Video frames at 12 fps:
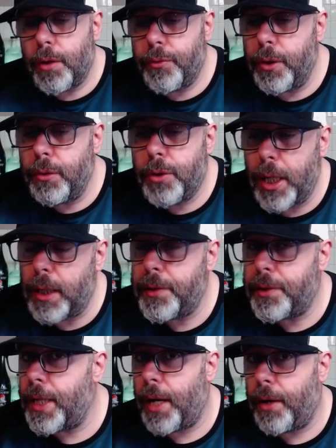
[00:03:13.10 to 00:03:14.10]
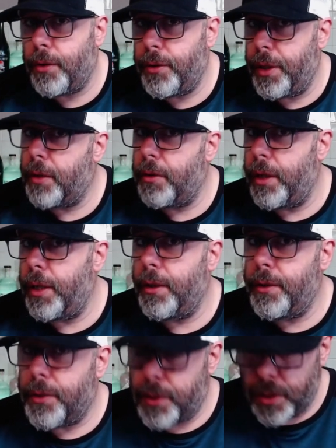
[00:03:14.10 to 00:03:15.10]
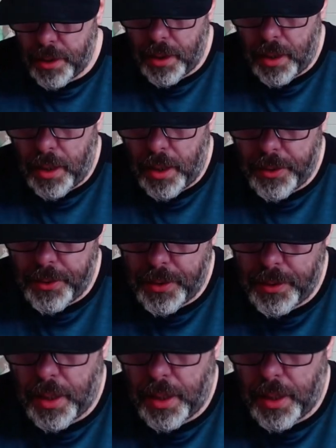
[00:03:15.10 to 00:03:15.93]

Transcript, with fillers: a few chilies down on the ingredients, and it's